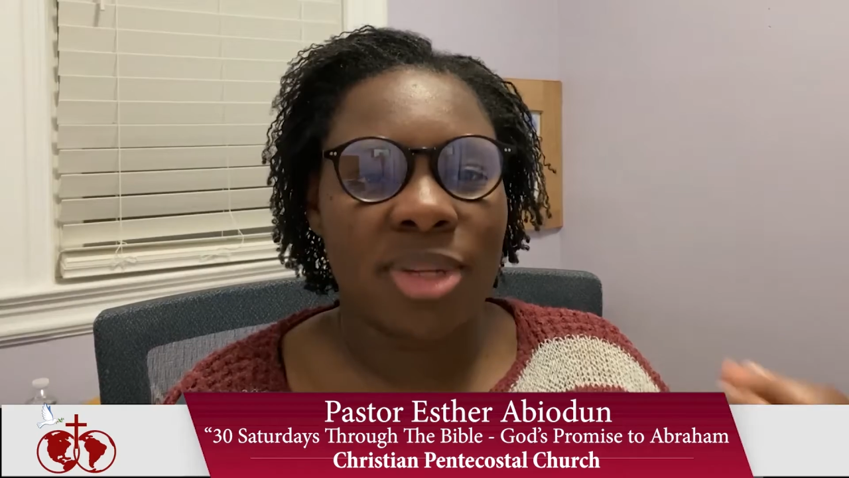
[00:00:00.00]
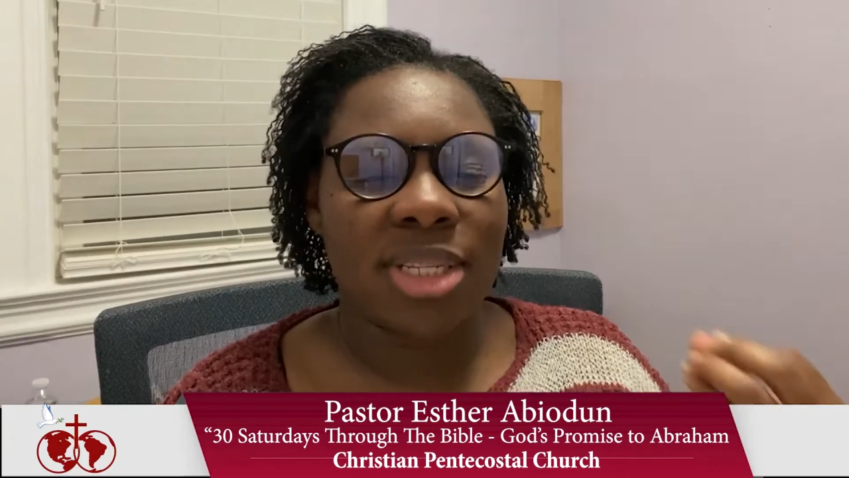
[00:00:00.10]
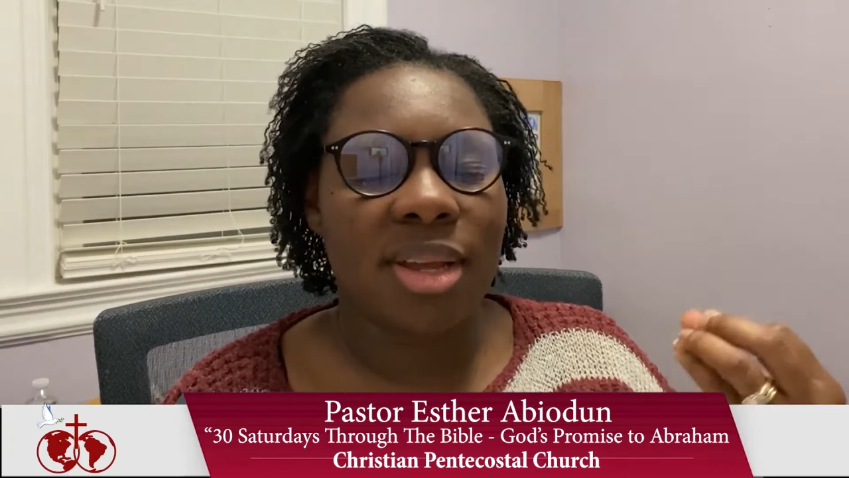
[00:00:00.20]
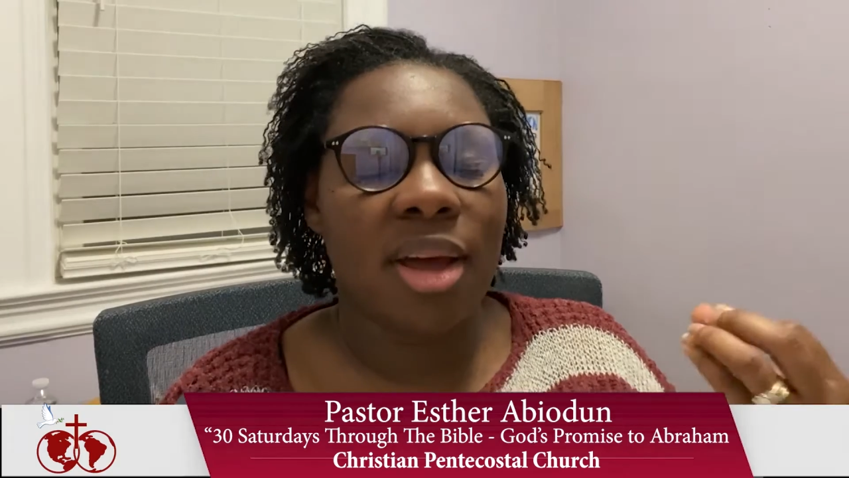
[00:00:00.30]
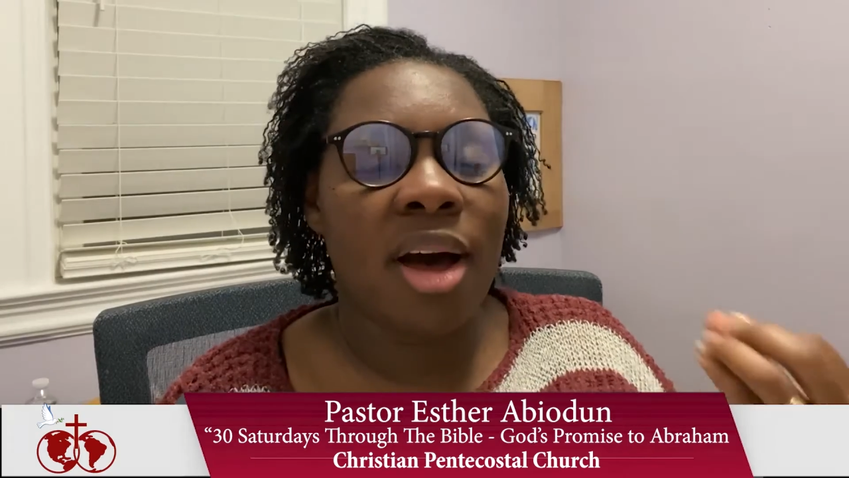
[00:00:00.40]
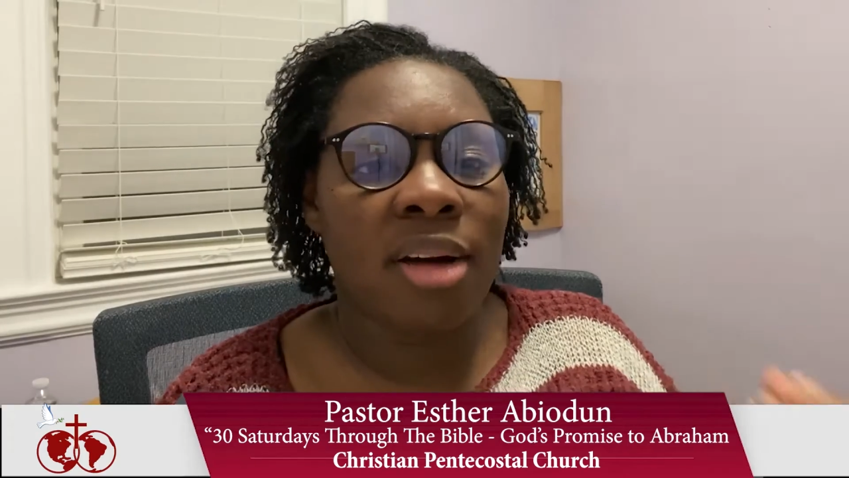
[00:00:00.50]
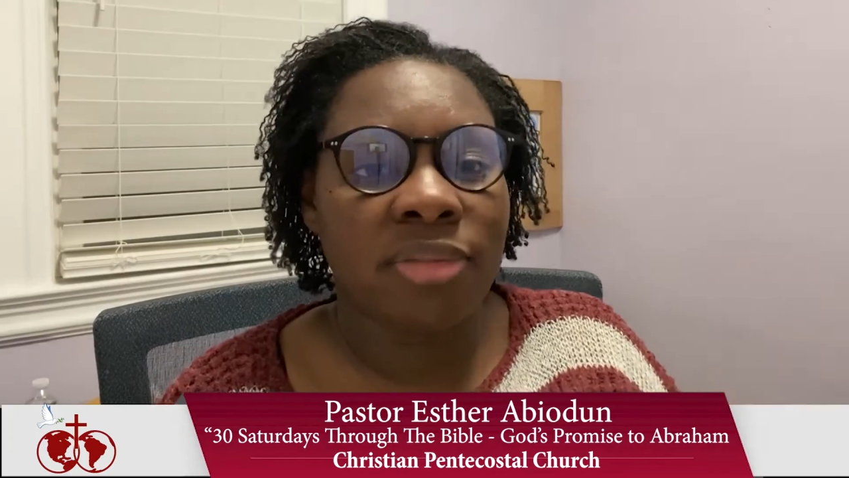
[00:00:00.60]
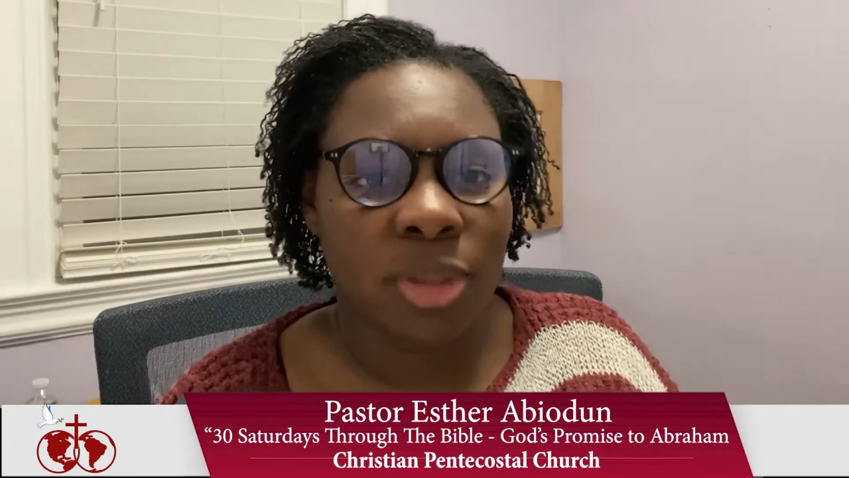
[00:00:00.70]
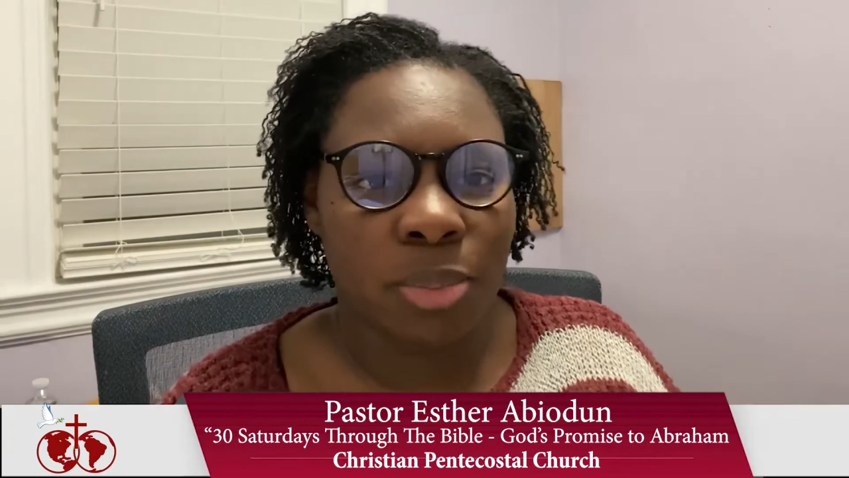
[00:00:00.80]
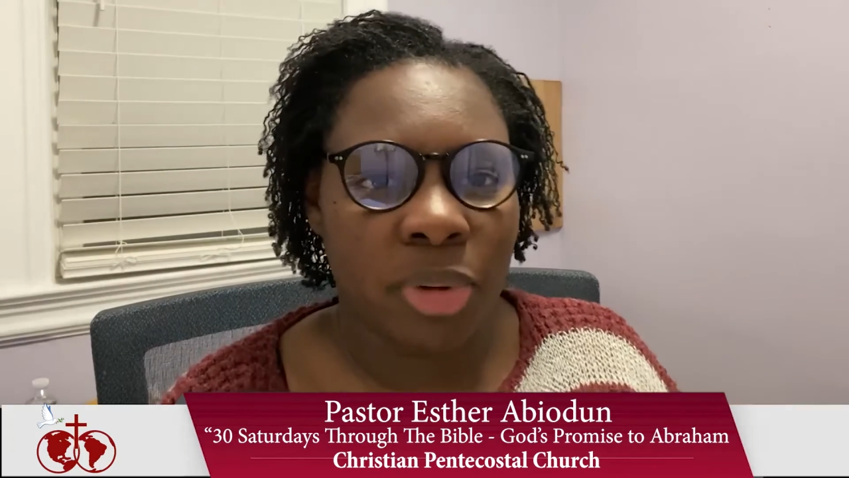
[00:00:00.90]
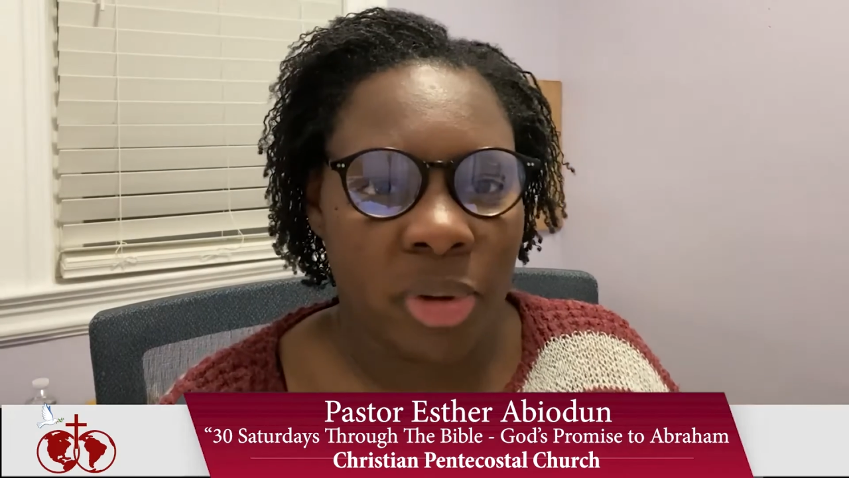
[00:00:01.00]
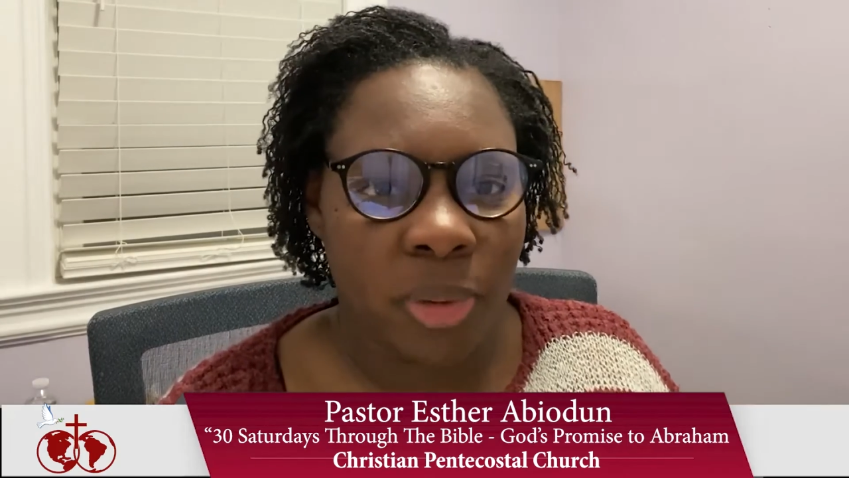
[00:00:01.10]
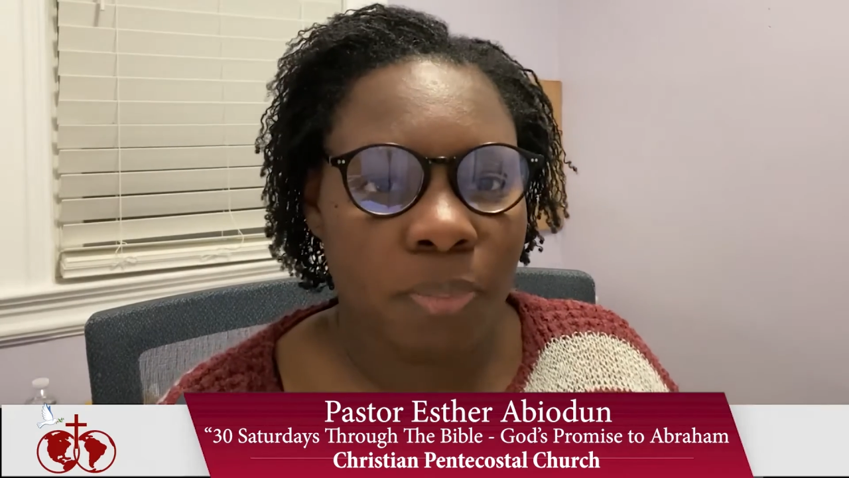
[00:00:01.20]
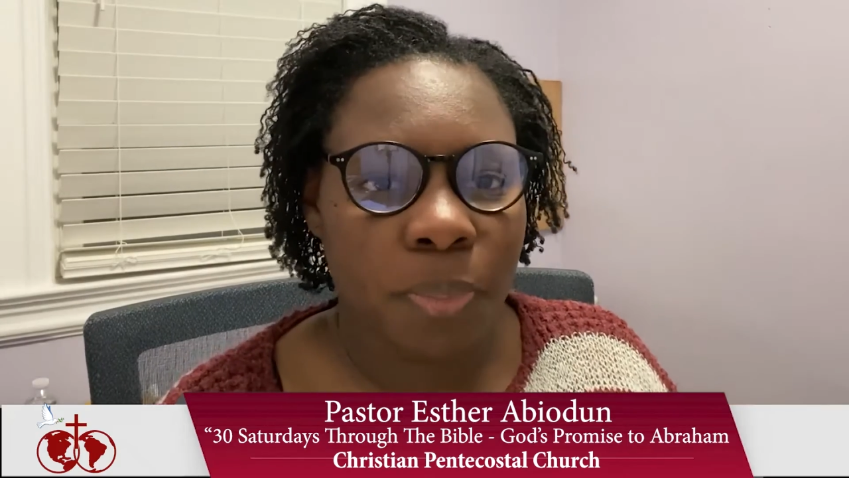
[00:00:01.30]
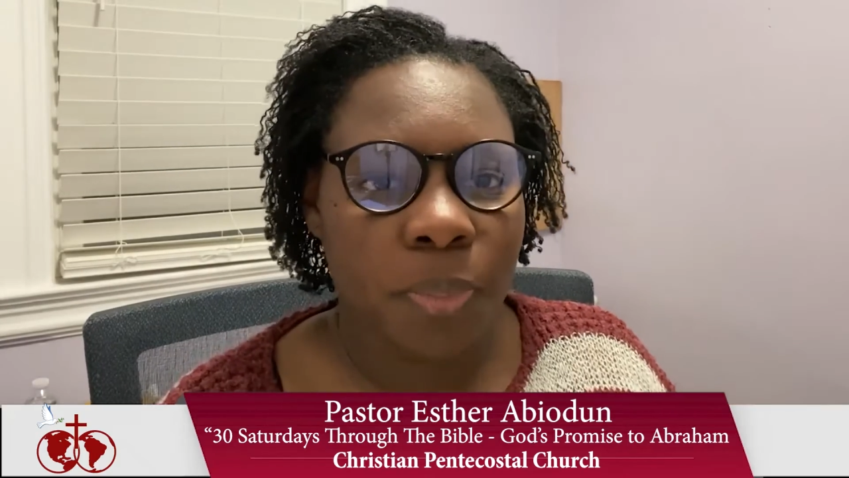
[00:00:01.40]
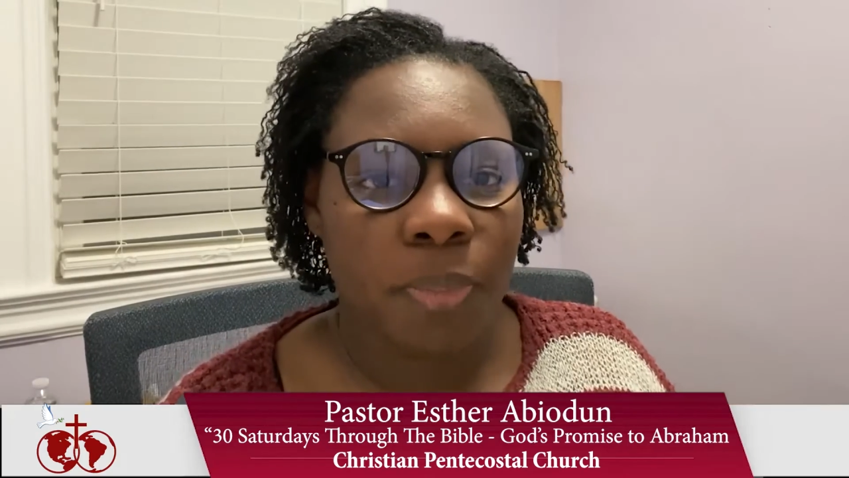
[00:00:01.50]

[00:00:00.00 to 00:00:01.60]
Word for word: was comfortable,